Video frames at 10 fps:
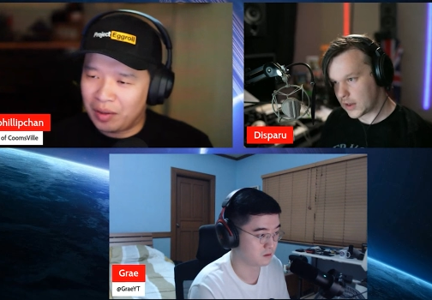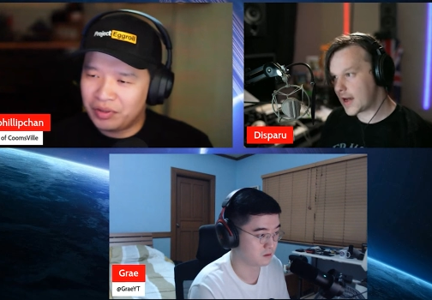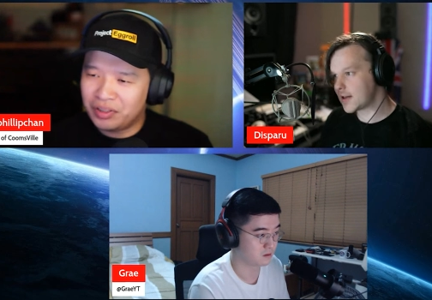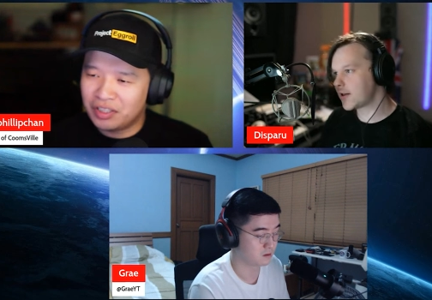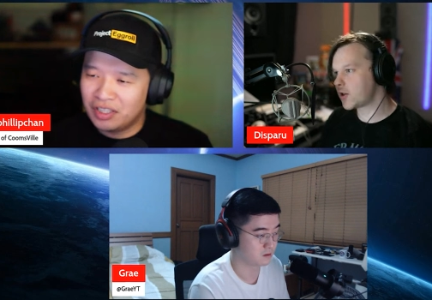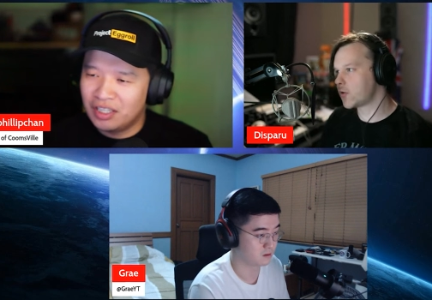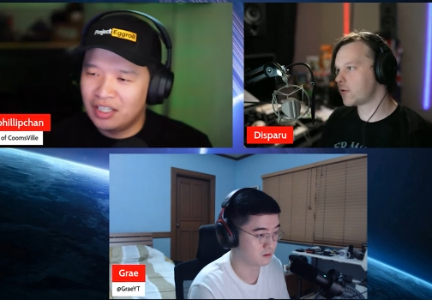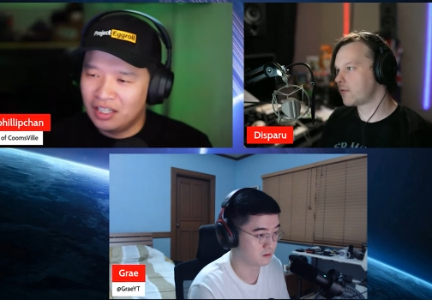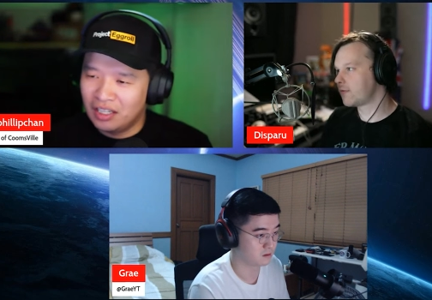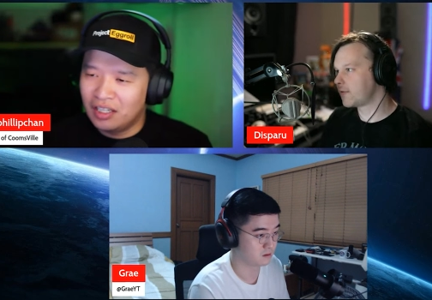Speaker 1: Yeah, it's like
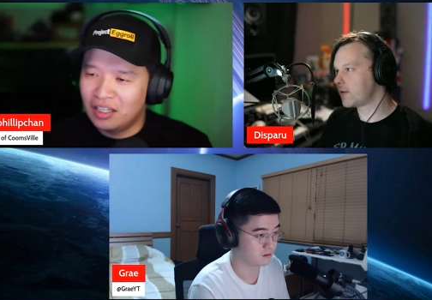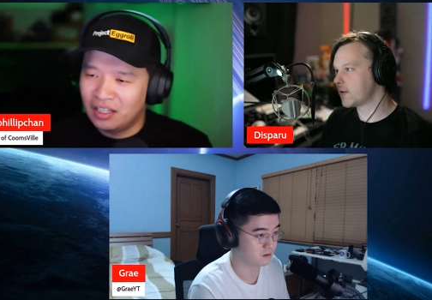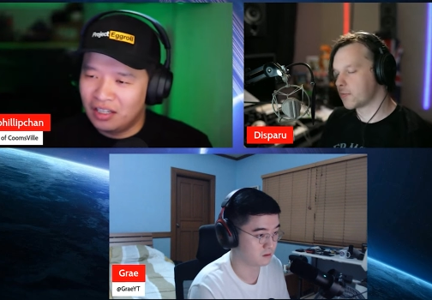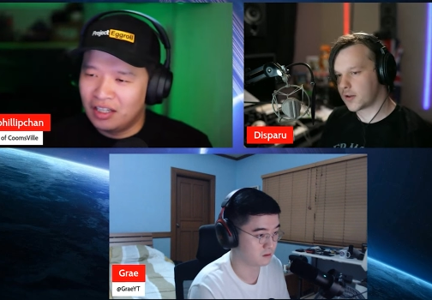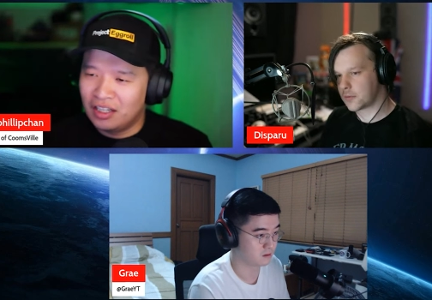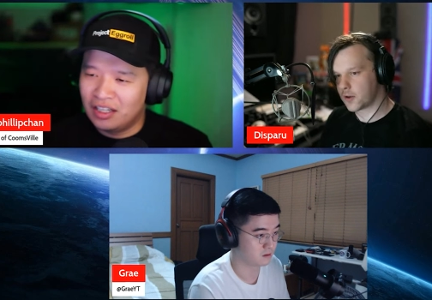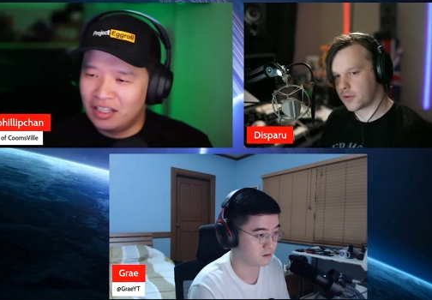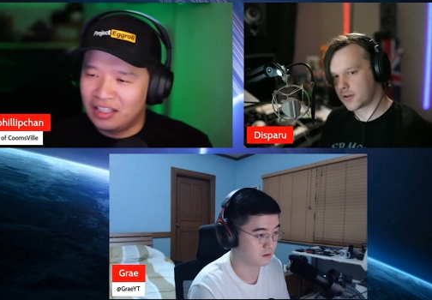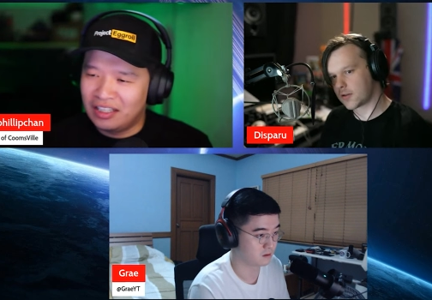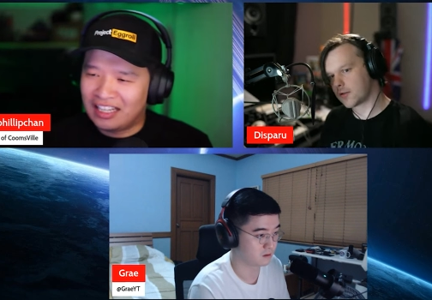
Speaker 2: 250 something at the
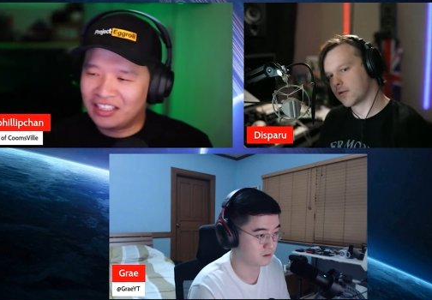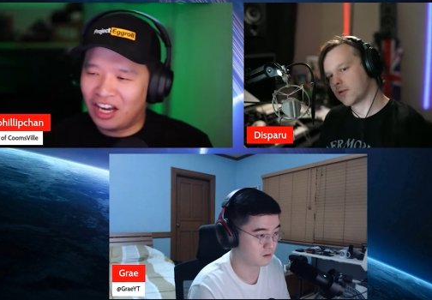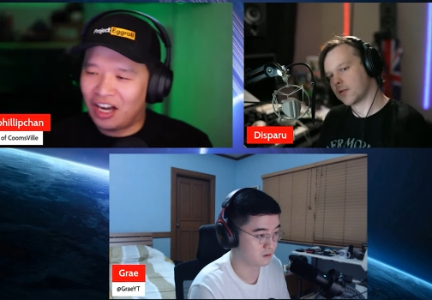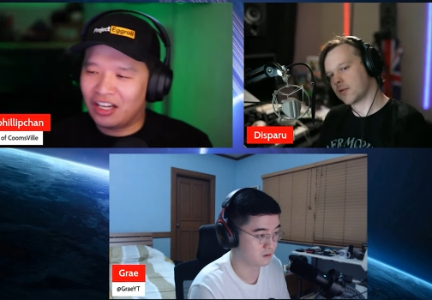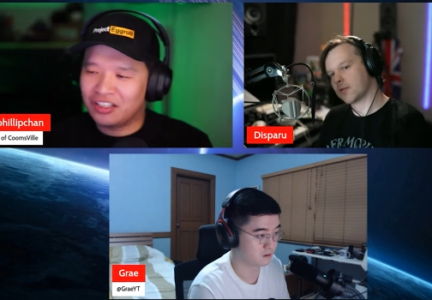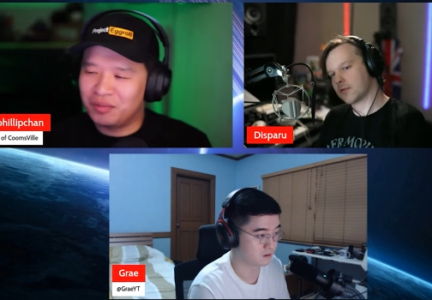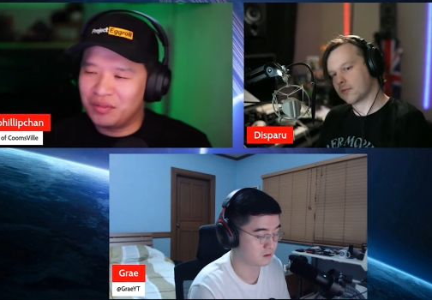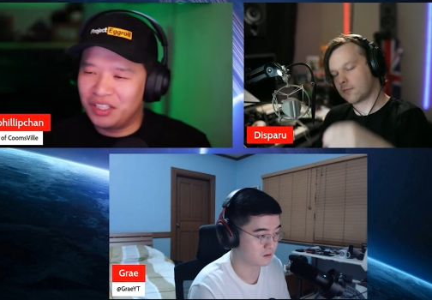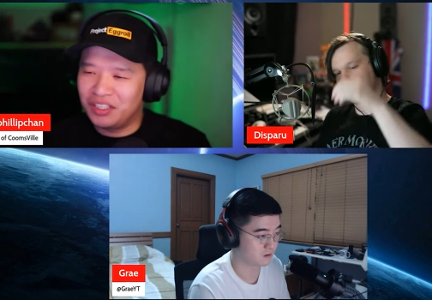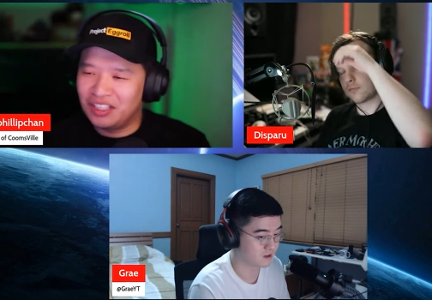moment, I think.
Speaker 1: That's
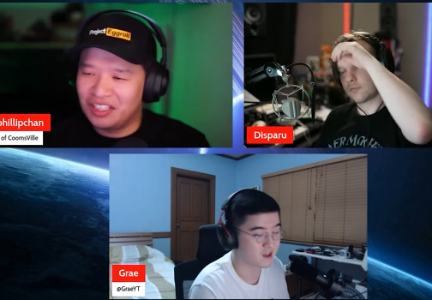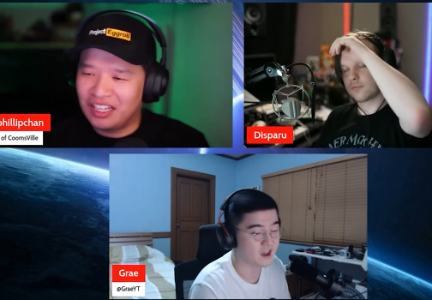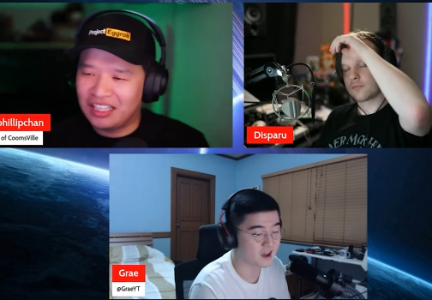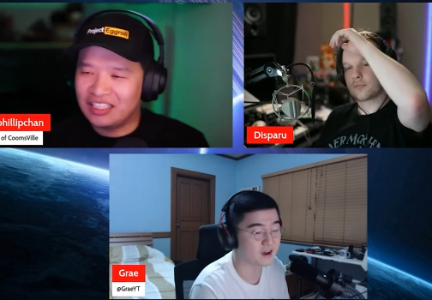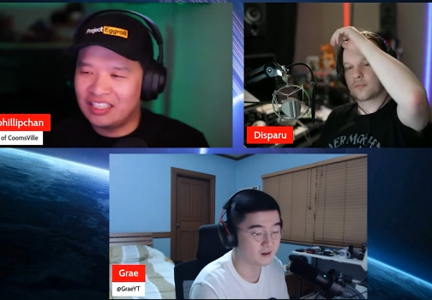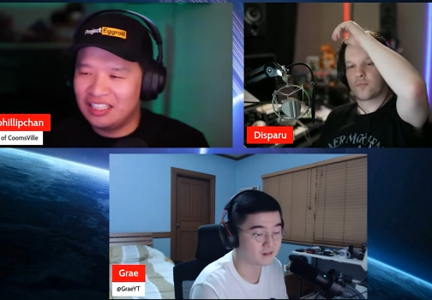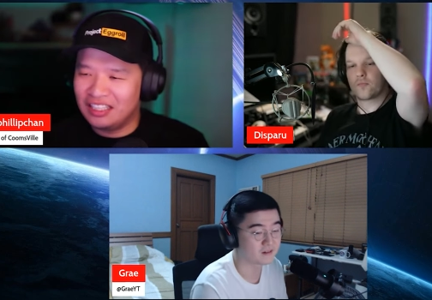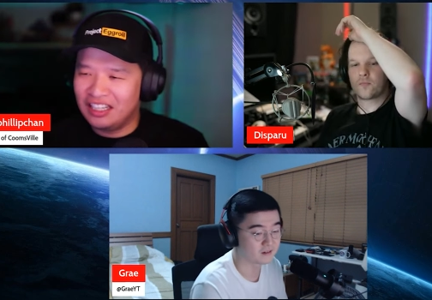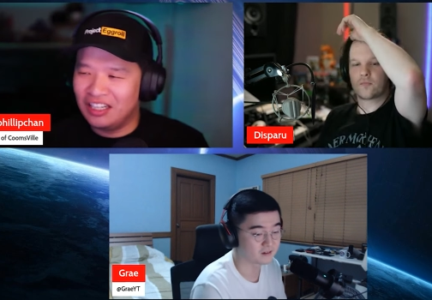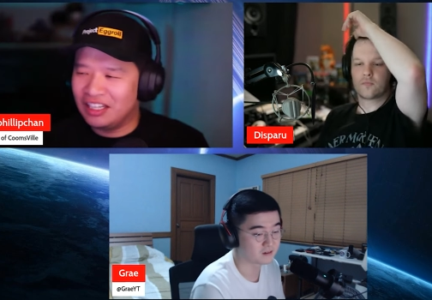awesome, dude. Like yeah. that's
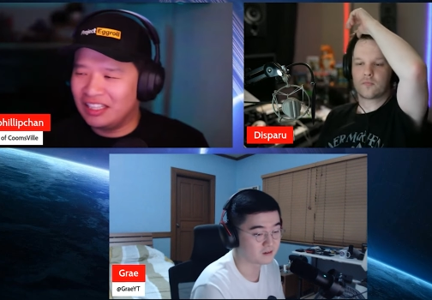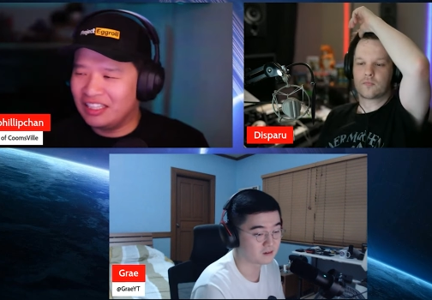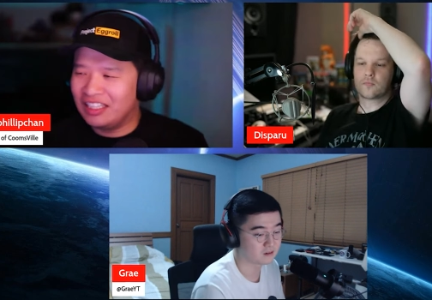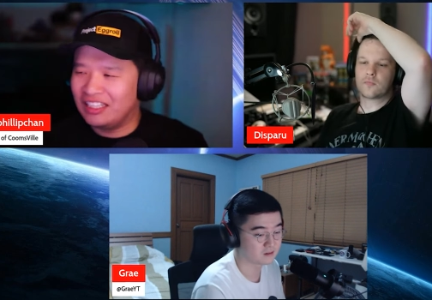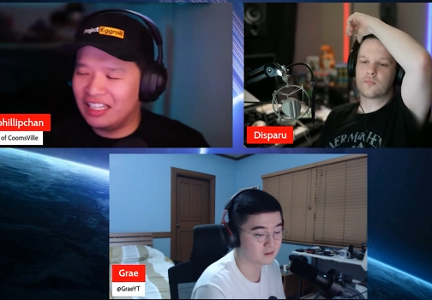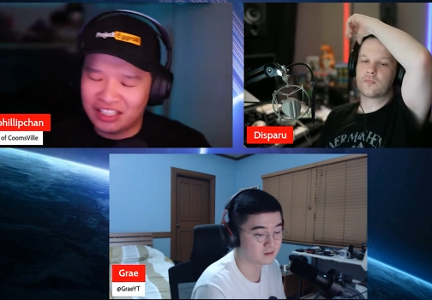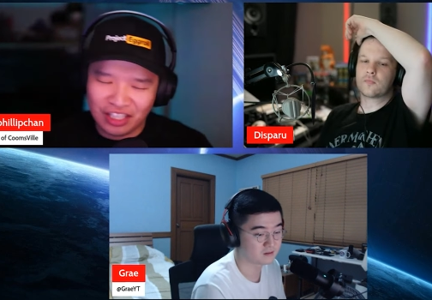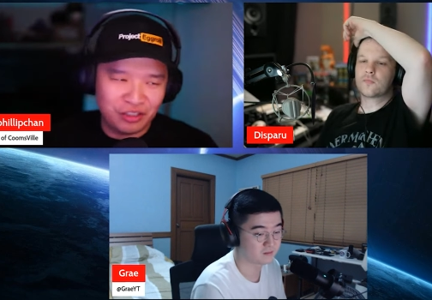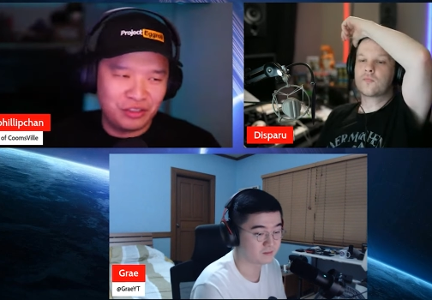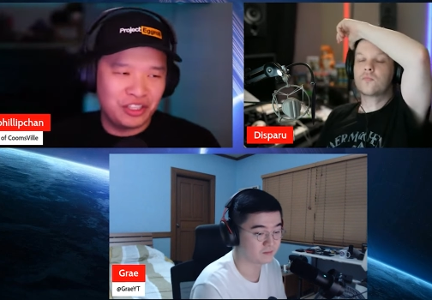you know, that, that that that's
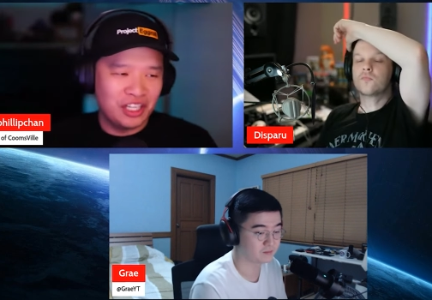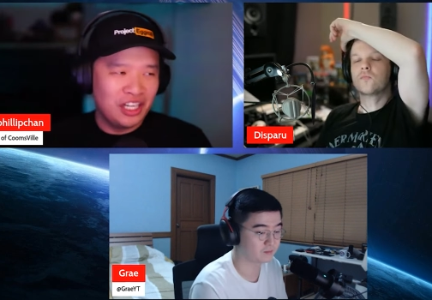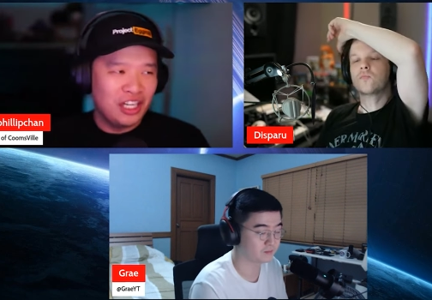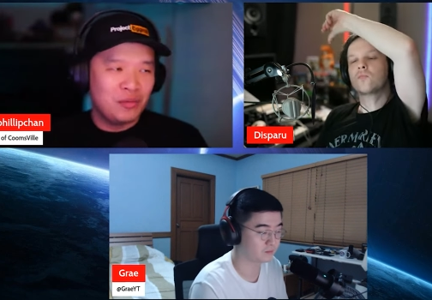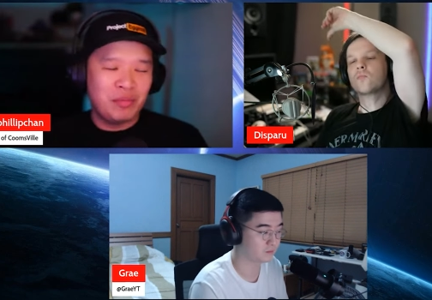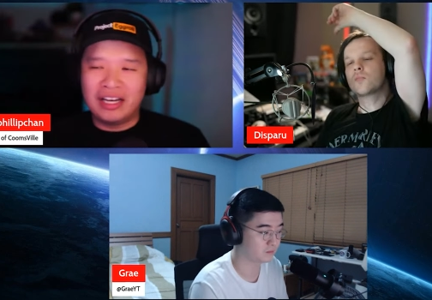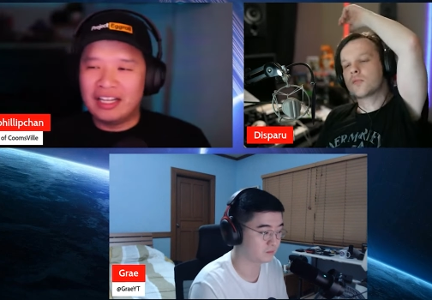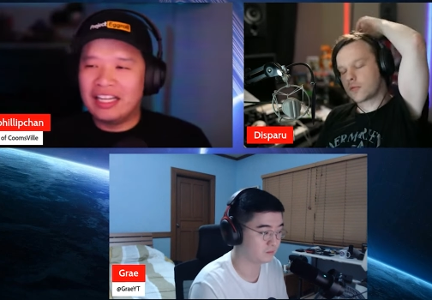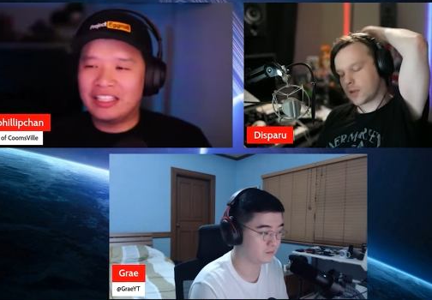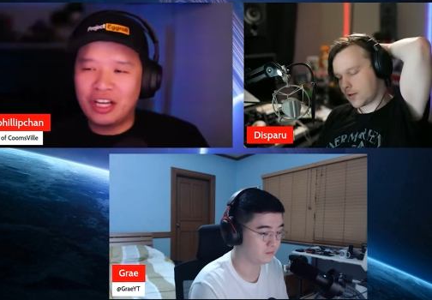huge.
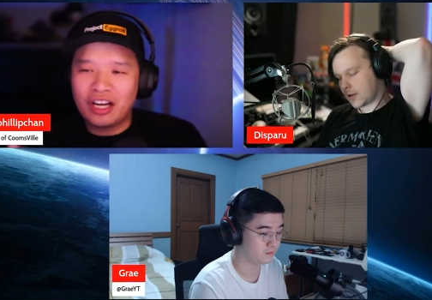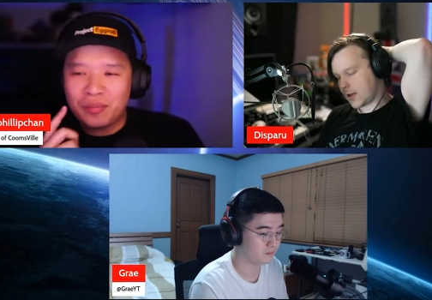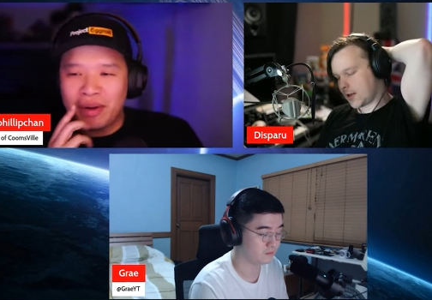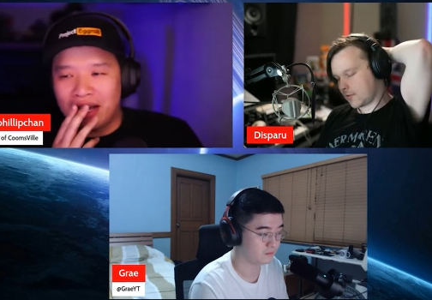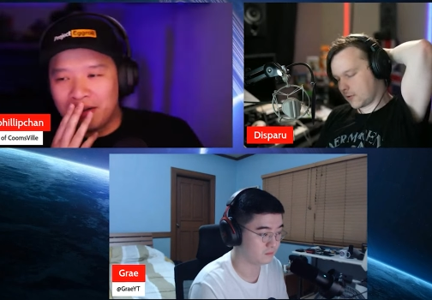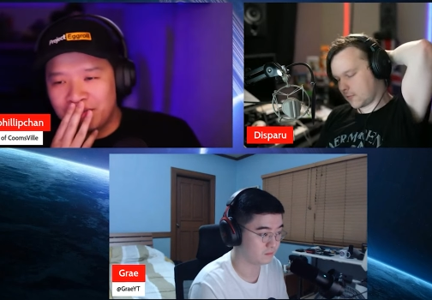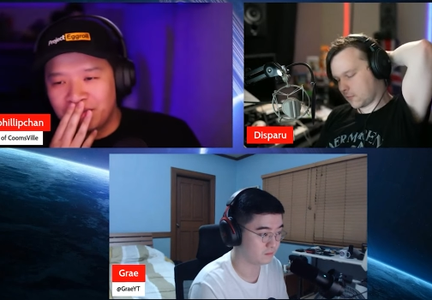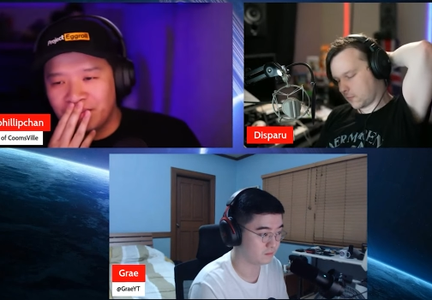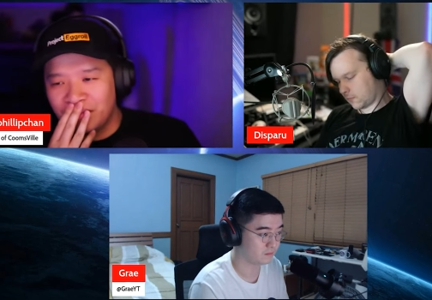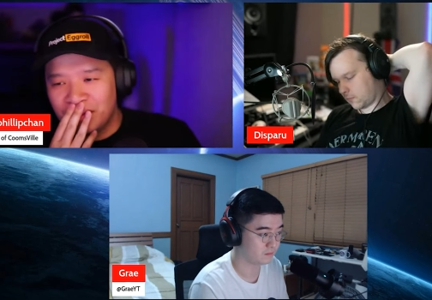But let's talk about
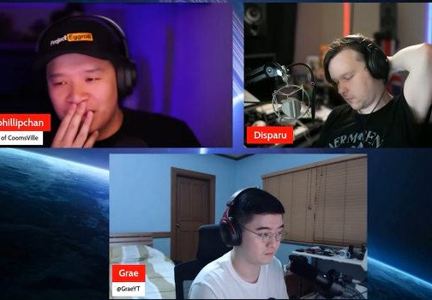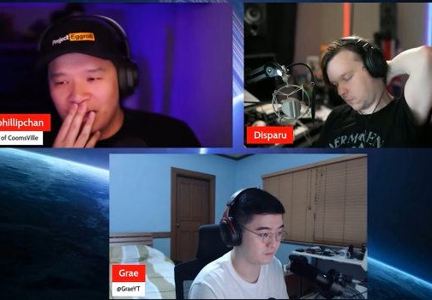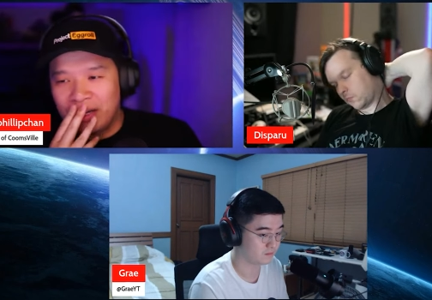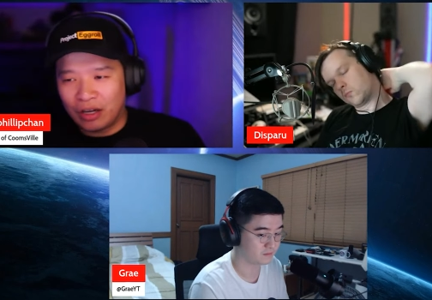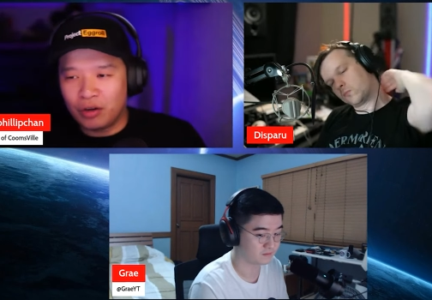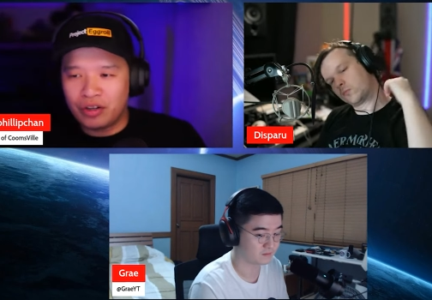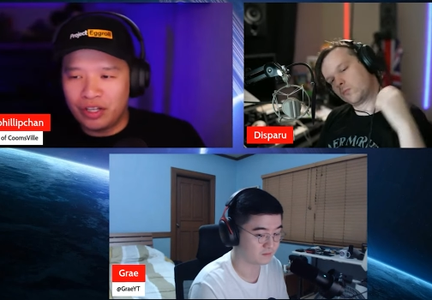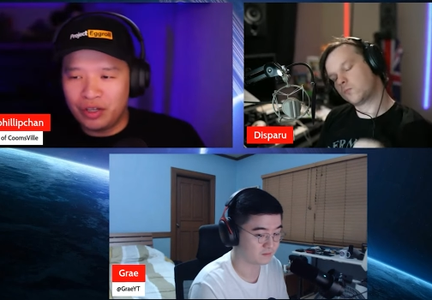Oh yeah, go go. You